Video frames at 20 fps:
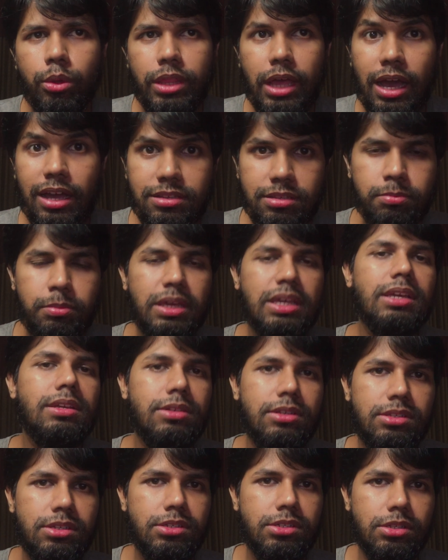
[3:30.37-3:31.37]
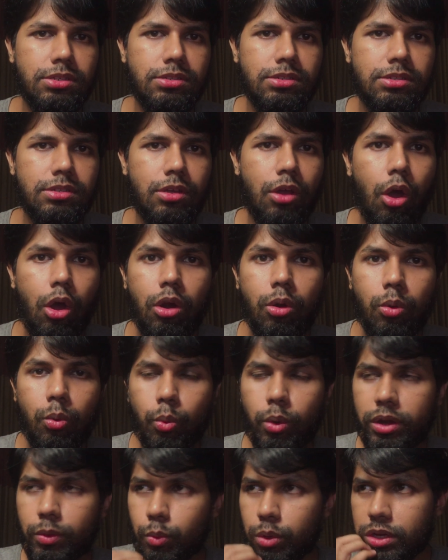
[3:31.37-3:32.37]
with us making decisions, or
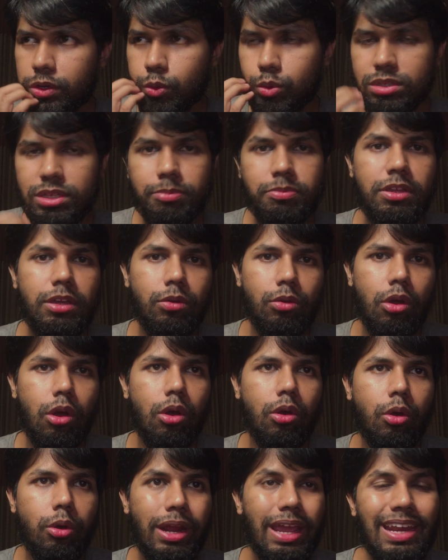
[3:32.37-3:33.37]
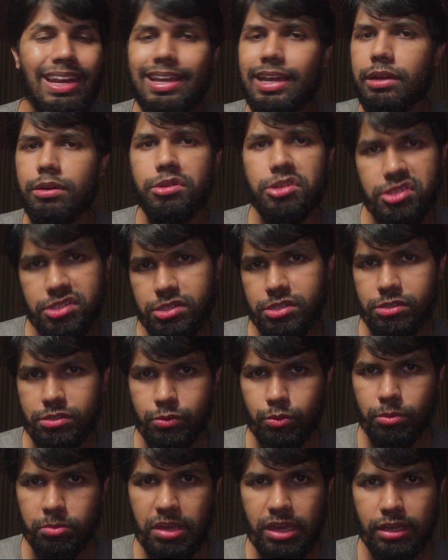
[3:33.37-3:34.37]
when we do something wrong, or any kind of
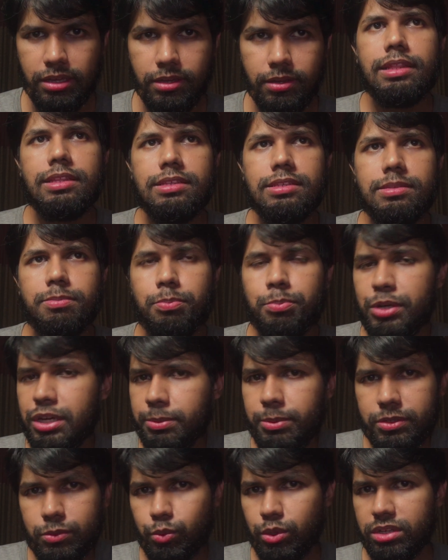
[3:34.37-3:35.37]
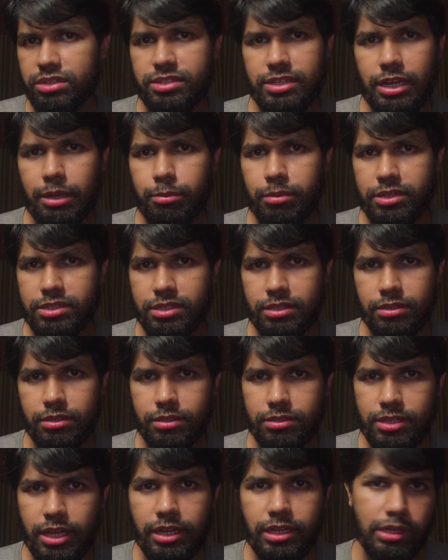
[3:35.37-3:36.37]
decisions we make. And this is pretty much well established in
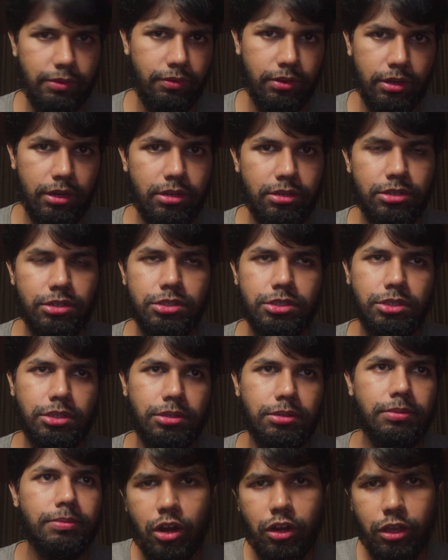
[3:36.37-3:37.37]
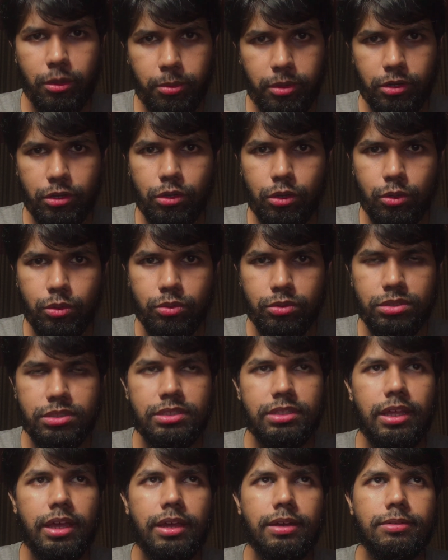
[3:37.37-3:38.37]
the scientific literature. The argument
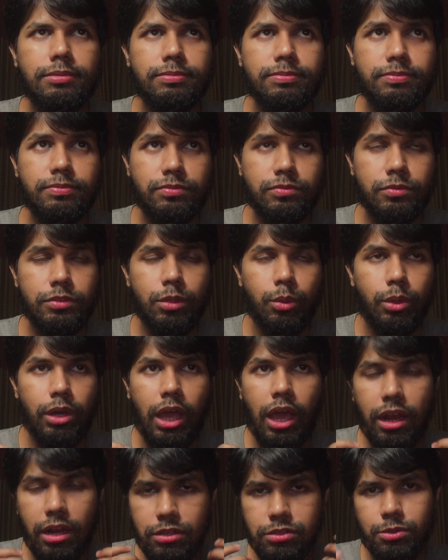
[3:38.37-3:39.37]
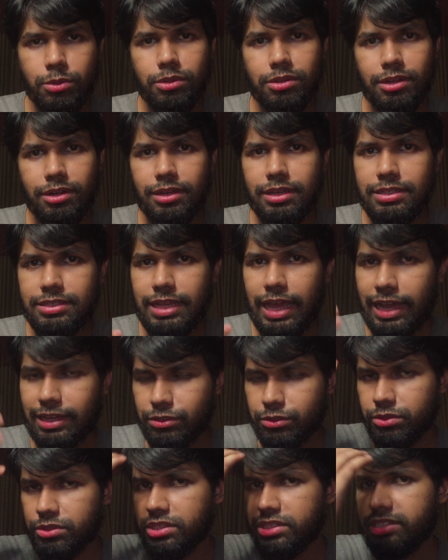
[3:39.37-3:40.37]
goes that when Allah subhanahu wa ta'ala is
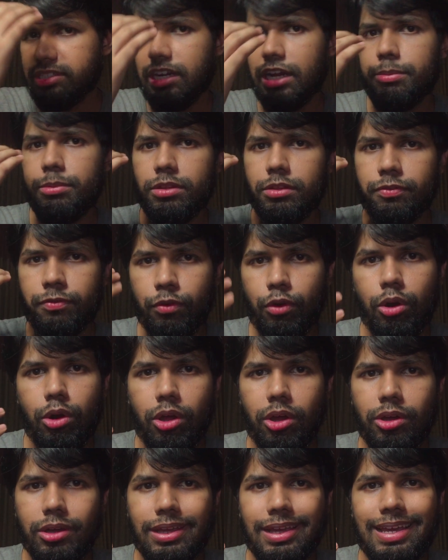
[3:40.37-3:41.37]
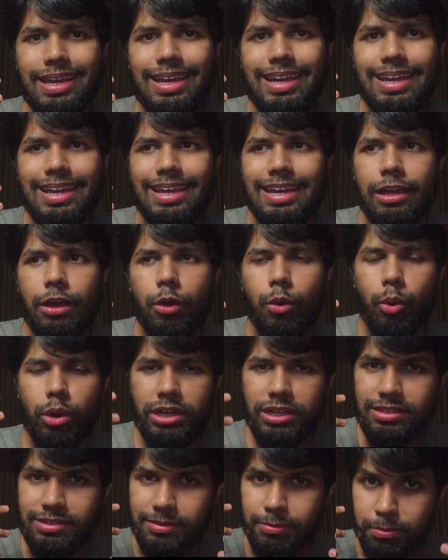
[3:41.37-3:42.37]
actually describing the forelock,
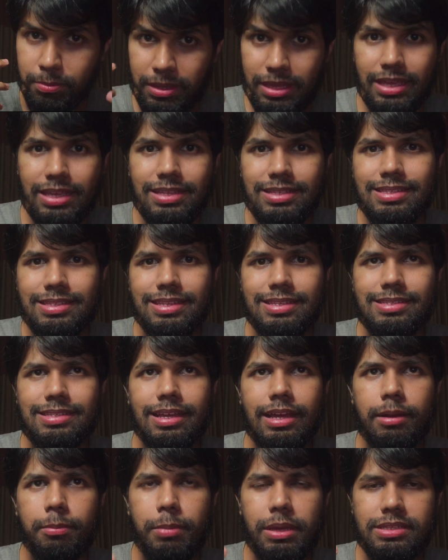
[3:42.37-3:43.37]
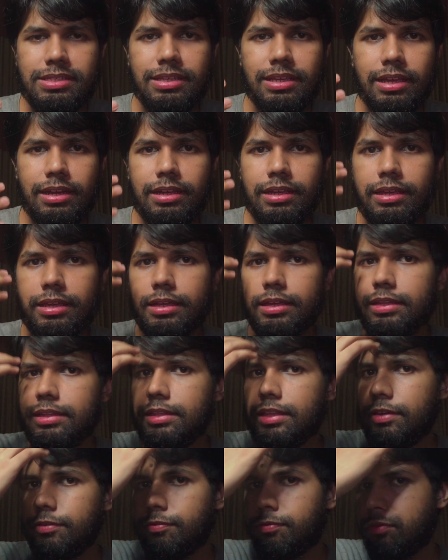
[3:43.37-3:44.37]
what he means is that basically
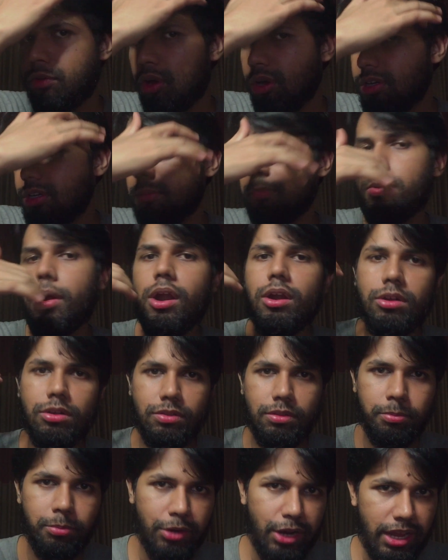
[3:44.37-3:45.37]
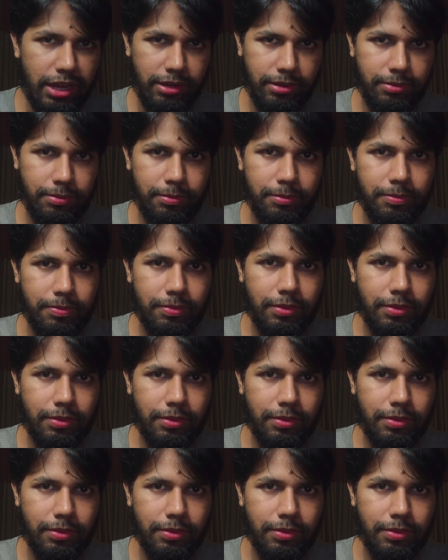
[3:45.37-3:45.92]
the frontal part of the brain.